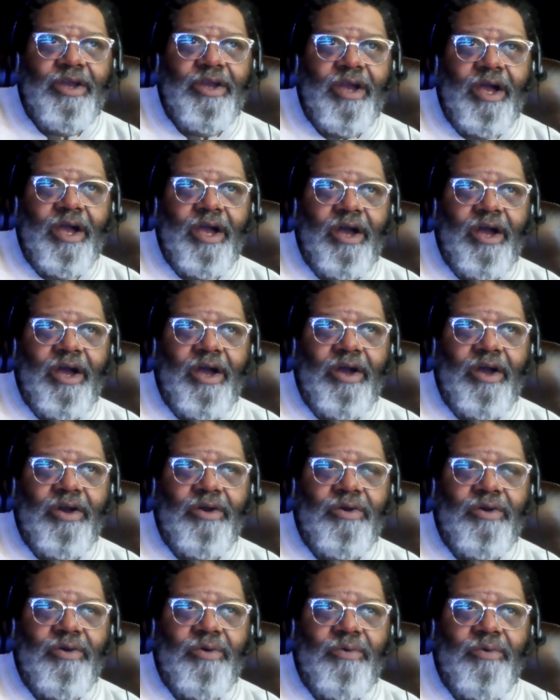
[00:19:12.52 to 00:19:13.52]
uh,
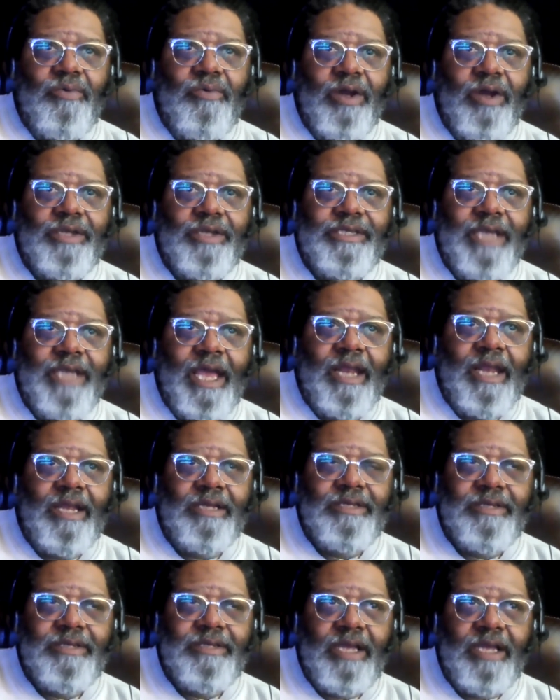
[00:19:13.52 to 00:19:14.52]
who works at a,
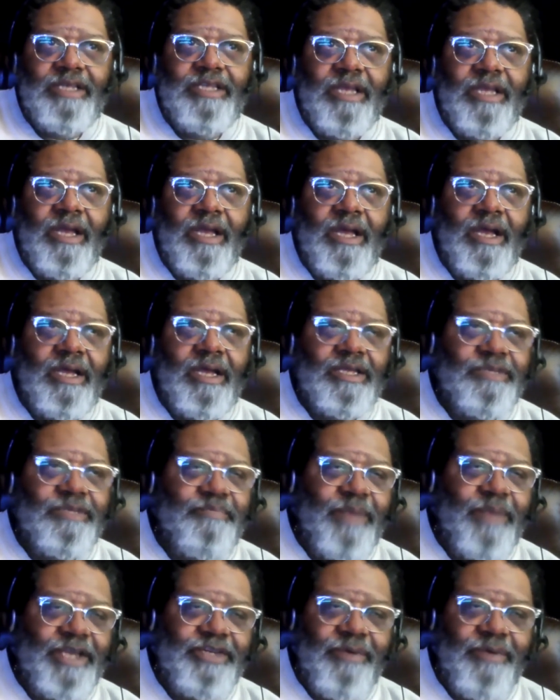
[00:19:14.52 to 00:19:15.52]
a, a,
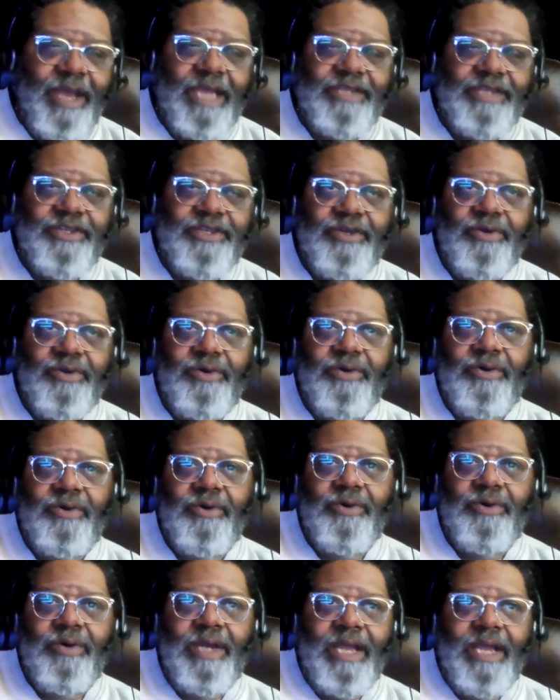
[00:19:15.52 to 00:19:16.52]
special ed
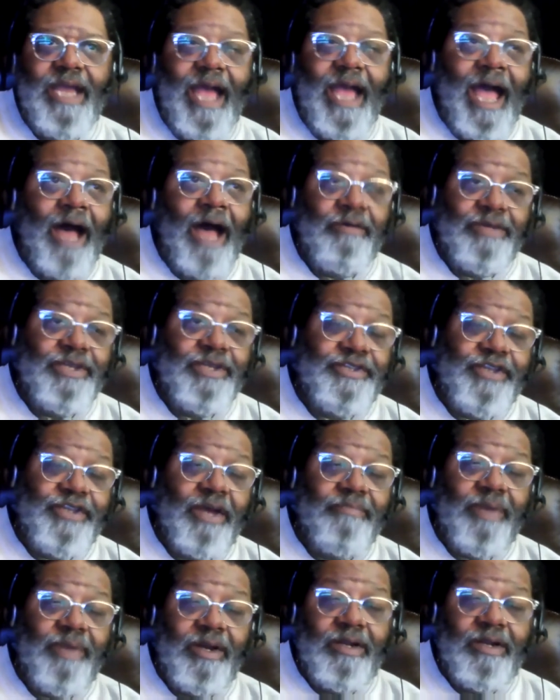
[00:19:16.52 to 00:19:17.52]
school out in the
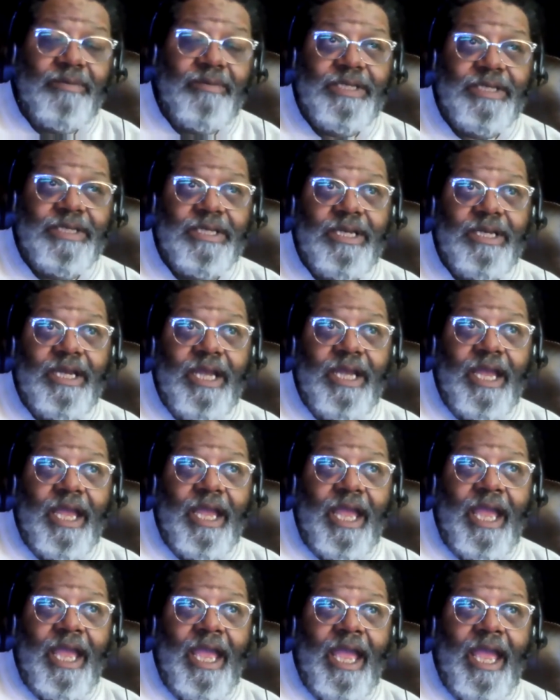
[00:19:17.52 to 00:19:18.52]
suburbs,
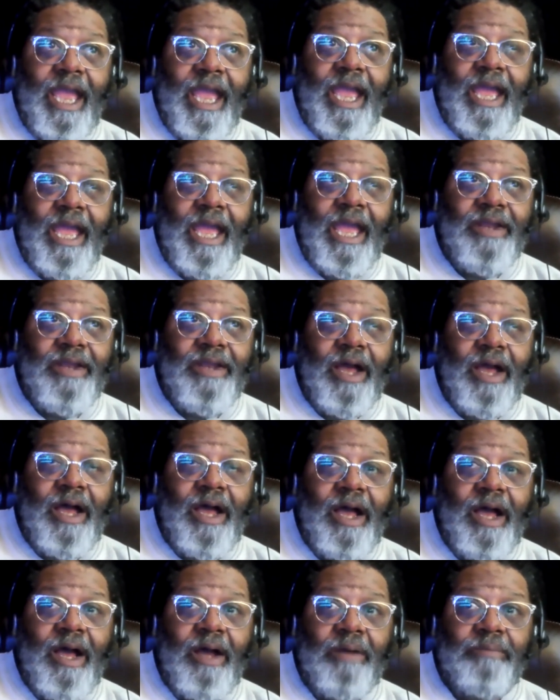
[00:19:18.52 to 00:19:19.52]
and
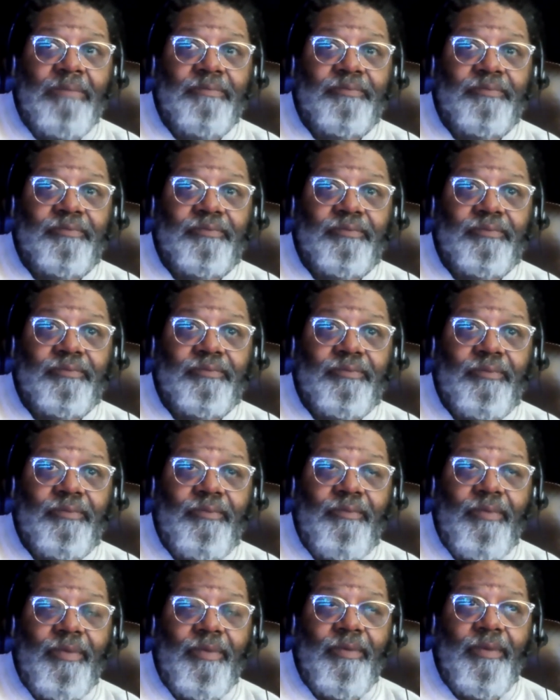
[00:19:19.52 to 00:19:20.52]
um,
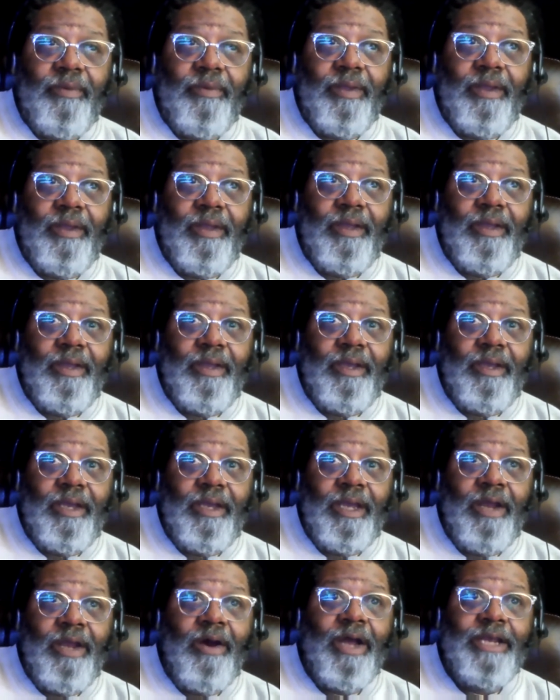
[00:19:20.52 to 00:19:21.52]

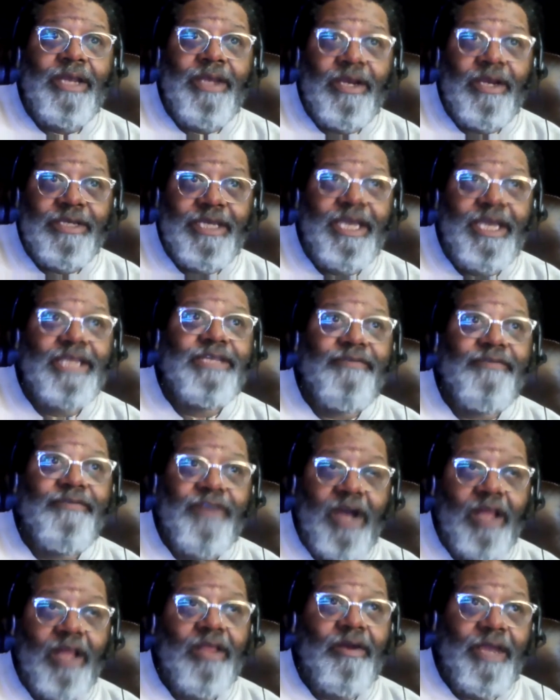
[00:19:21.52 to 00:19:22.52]
you know, and there's kids of
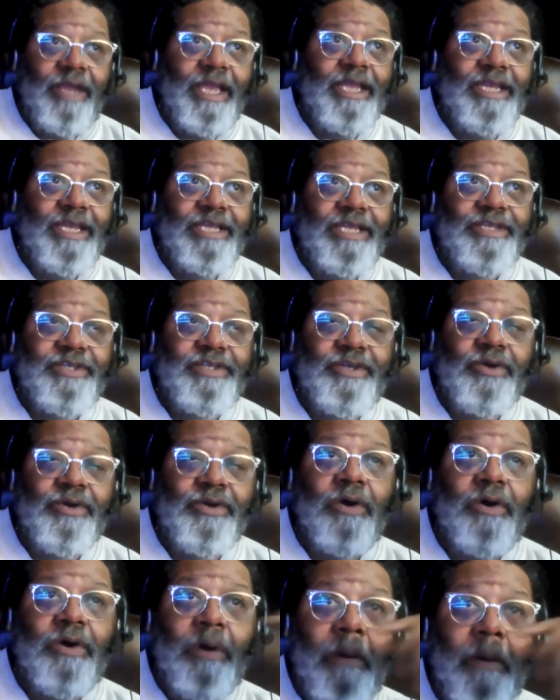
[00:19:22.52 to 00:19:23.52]
color in this
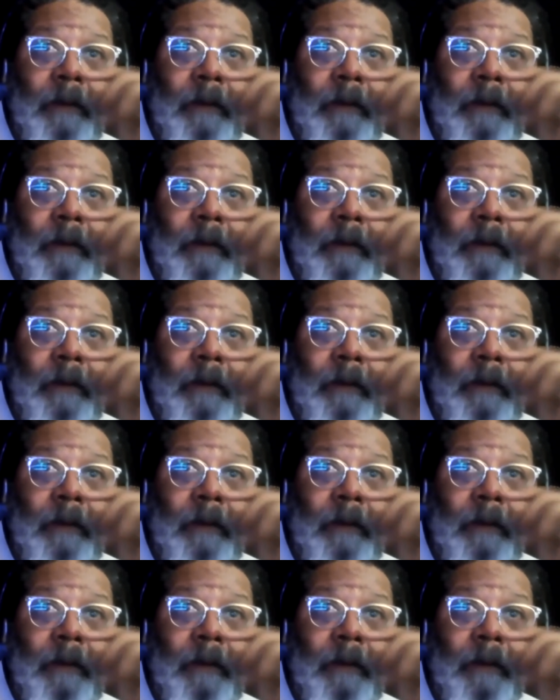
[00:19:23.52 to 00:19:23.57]
school.